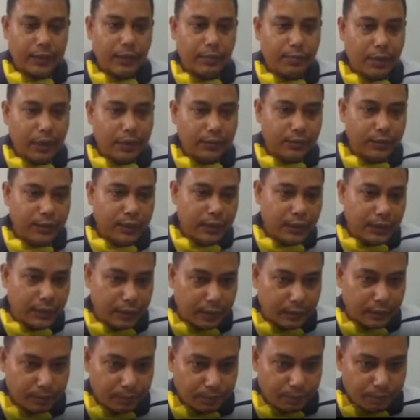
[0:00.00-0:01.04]
will
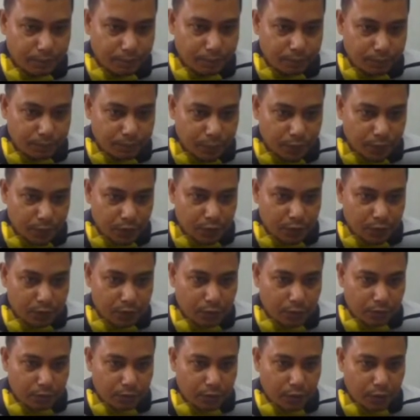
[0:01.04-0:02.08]
give. So
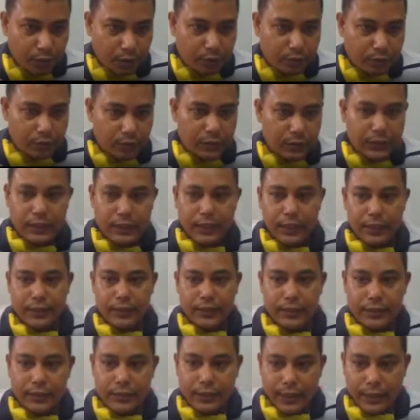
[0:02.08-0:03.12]
we also need a
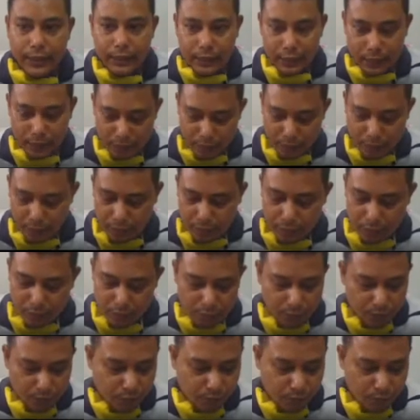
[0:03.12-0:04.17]
distance.
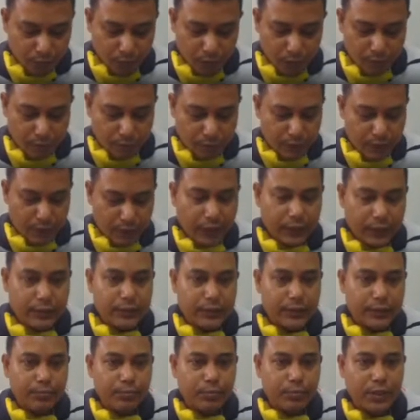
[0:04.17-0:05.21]
So I will write
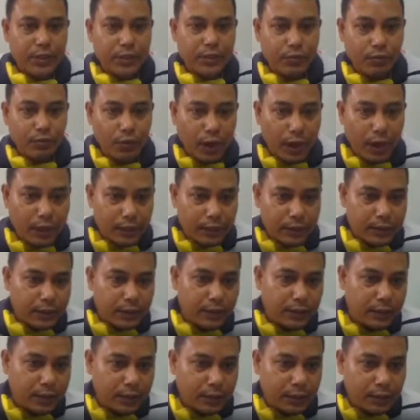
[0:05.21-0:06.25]
simply quad.
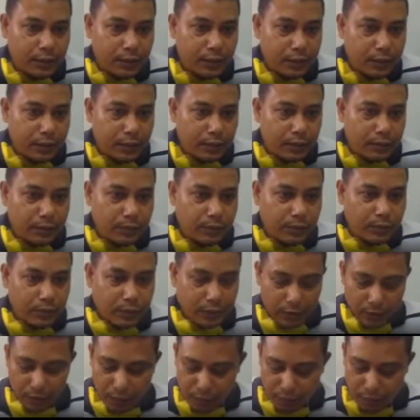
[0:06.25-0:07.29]
We
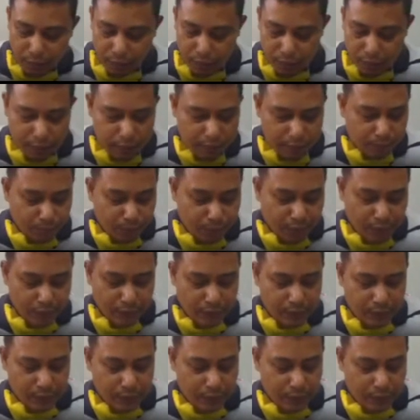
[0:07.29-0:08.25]
create a space